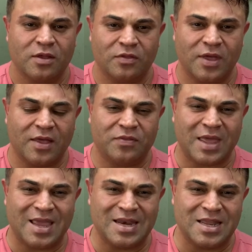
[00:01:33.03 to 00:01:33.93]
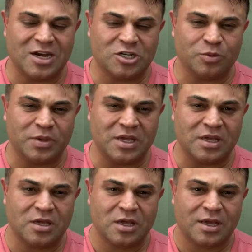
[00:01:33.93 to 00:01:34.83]
that they needed to
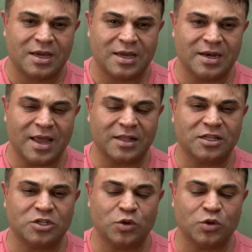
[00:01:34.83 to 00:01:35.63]
be connected